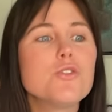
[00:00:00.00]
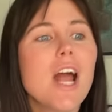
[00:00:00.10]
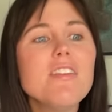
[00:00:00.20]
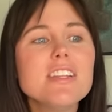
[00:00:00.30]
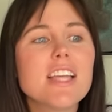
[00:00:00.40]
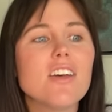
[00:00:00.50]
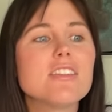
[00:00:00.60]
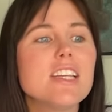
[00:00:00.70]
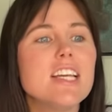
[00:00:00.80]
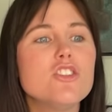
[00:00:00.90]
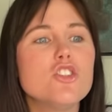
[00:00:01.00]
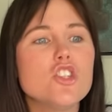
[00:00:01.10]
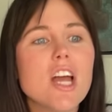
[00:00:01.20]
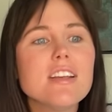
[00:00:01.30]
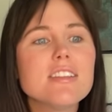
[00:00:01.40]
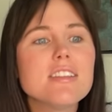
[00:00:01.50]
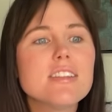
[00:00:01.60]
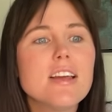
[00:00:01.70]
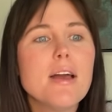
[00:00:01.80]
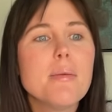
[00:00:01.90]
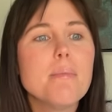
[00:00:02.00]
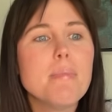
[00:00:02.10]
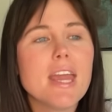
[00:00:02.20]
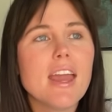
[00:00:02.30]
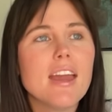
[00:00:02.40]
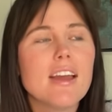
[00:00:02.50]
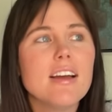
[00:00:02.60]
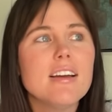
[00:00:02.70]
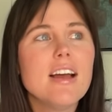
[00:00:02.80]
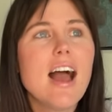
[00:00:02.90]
Travis Kelce is just being